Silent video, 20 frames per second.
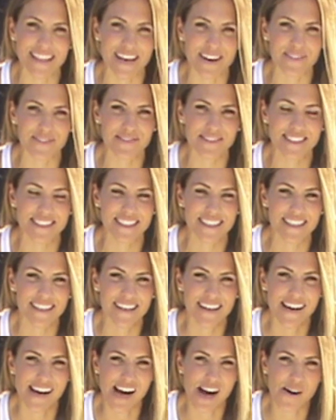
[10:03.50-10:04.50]
lift.
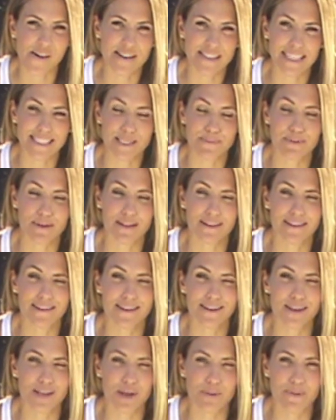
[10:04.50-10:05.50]
I always like to put a
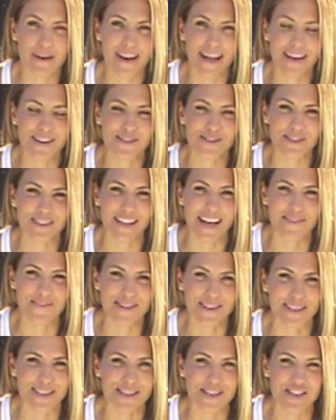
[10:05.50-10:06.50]
little bit extra love
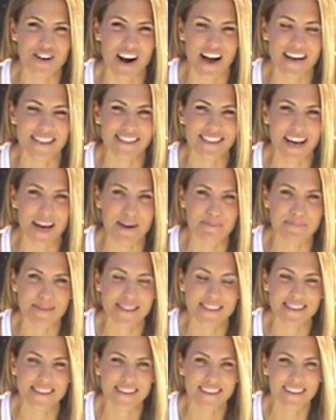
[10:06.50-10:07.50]
into the
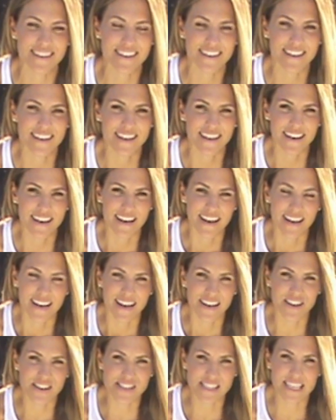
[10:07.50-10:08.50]
triceps.
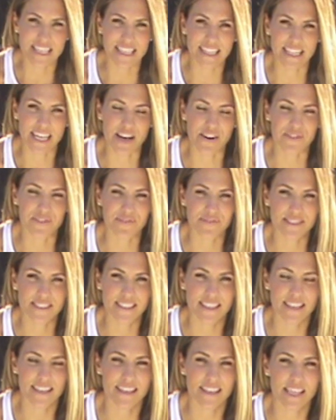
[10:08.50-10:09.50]
And you're just gonna
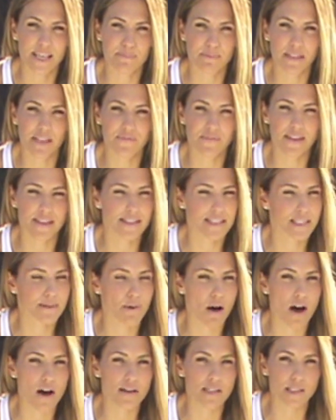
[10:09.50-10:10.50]
lift. Keep lifting
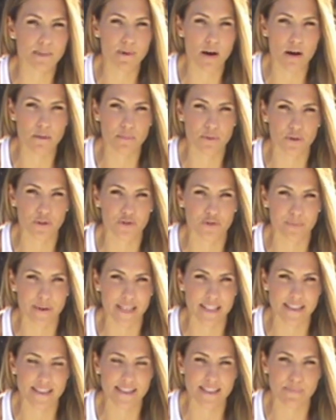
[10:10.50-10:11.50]
small, small
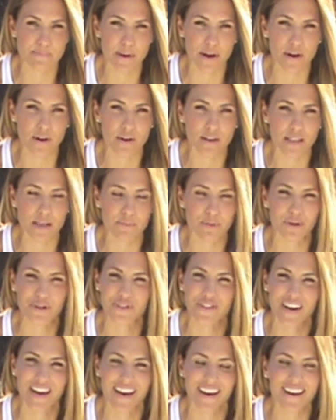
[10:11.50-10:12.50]
movements, barely
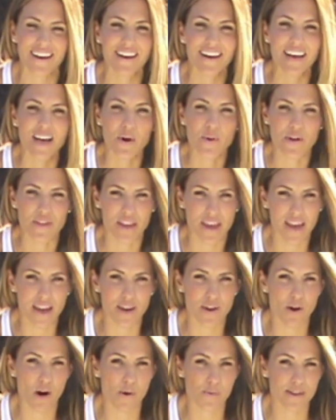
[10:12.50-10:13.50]
moving. With
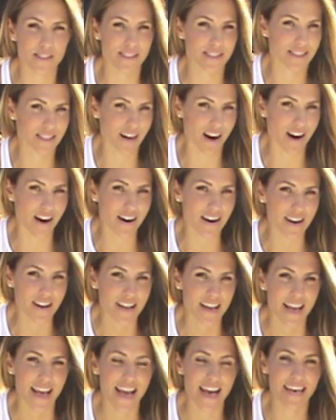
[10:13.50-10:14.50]
HIIT, you always start
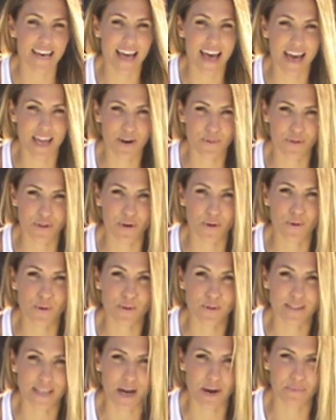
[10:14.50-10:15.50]
and end with a
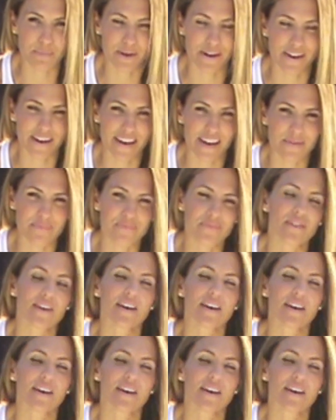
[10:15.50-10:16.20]
cool down period.